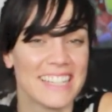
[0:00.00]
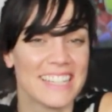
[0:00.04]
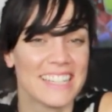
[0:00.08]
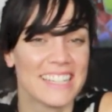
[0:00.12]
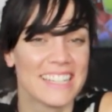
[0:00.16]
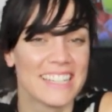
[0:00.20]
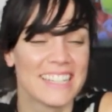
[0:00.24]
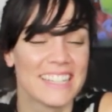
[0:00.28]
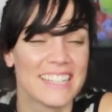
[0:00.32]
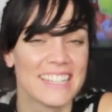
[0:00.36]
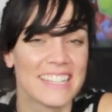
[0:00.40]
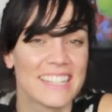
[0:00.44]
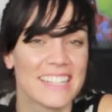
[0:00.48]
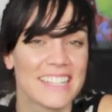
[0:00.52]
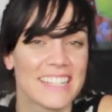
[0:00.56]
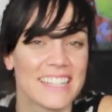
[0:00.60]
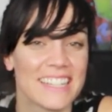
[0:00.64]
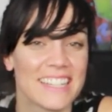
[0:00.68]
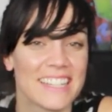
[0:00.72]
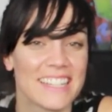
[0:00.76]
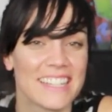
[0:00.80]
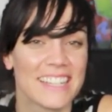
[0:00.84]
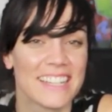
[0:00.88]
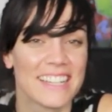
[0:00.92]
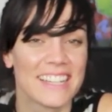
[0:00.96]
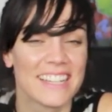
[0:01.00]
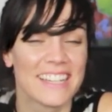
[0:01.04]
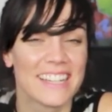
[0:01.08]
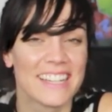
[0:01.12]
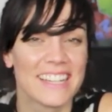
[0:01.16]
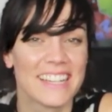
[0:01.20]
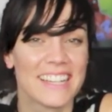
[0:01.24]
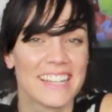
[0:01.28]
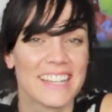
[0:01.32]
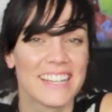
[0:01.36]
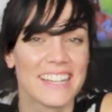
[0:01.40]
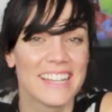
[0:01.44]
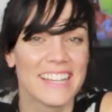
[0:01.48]

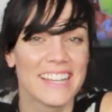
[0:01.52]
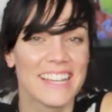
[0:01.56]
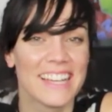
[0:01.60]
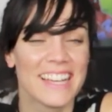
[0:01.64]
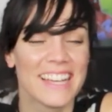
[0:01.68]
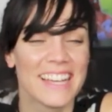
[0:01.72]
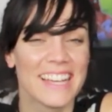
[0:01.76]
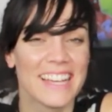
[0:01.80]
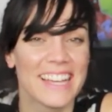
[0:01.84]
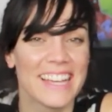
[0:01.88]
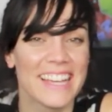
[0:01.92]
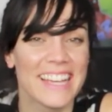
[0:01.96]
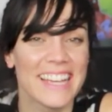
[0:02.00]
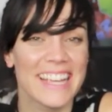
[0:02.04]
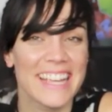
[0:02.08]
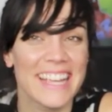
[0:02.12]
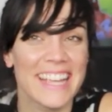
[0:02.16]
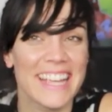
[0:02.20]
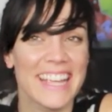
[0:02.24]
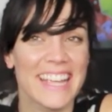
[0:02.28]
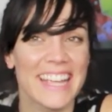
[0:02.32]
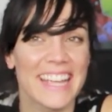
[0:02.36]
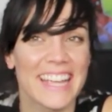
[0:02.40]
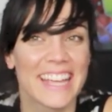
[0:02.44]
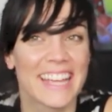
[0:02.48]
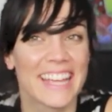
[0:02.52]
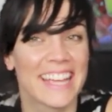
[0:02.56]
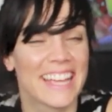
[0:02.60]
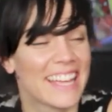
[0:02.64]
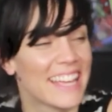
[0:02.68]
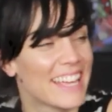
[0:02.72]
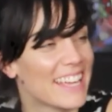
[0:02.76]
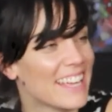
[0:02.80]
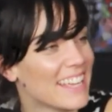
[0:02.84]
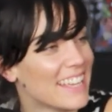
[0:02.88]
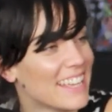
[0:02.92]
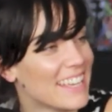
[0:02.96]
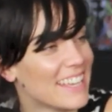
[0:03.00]

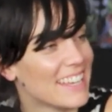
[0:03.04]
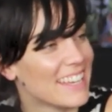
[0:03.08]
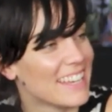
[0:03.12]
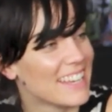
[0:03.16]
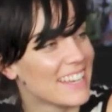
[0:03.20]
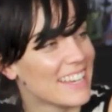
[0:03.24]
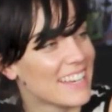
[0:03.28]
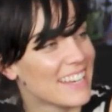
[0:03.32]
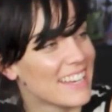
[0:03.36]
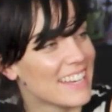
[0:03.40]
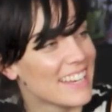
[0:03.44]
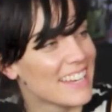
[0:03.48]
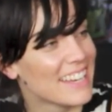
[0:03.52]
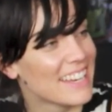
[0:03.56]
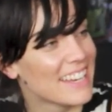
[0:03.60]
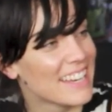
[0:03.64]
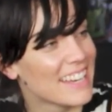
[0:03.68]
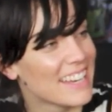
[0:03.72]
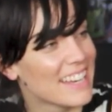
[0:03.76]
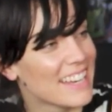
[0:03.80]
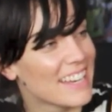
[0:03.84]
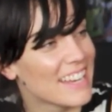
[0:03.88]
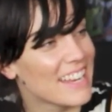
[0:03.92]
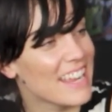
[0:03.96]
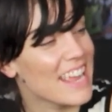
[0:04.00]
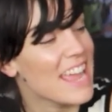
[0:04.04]
The person shown says nothing.